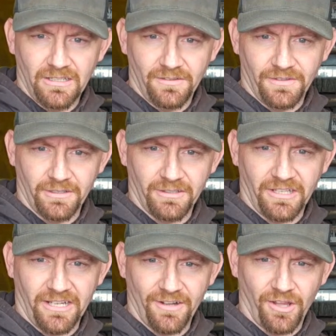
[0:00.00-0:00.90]
They're really
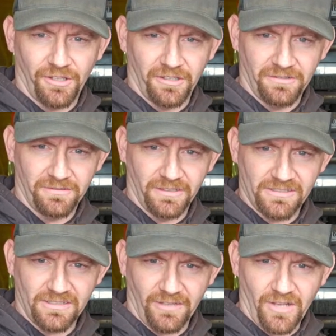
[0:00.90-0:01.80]
high dollar.
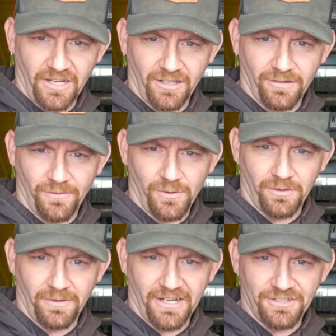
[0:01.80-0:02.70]
I've got a 04
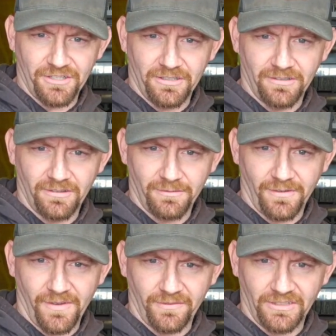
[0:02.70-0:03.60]
Rancher
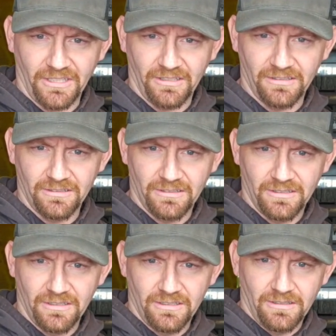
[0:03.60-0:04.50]
350
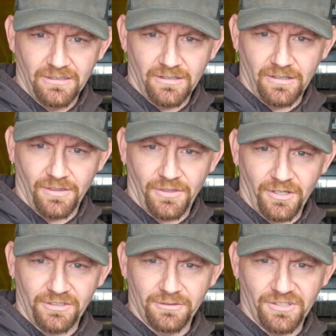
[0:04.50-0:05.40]
on
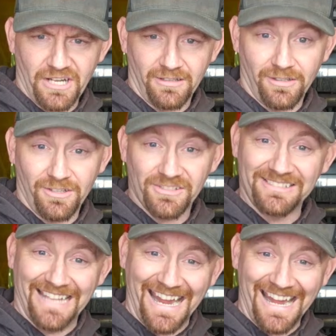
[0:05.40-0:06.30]
32-inch Outlaws.
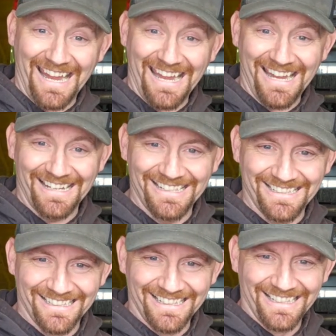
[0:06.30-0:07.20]
Dang.
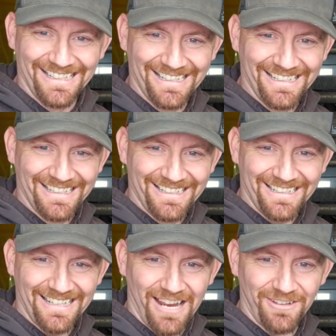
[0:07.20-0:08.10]

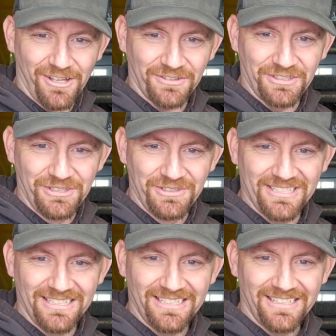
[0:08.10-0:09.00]
Outlaw
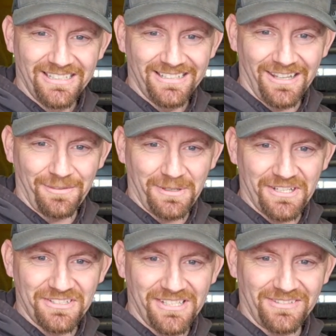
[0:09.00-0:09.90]
2s and a
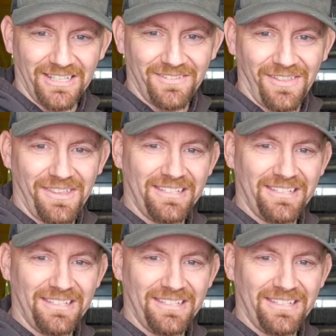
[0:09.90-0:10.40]
3-inch lift. I love that thing.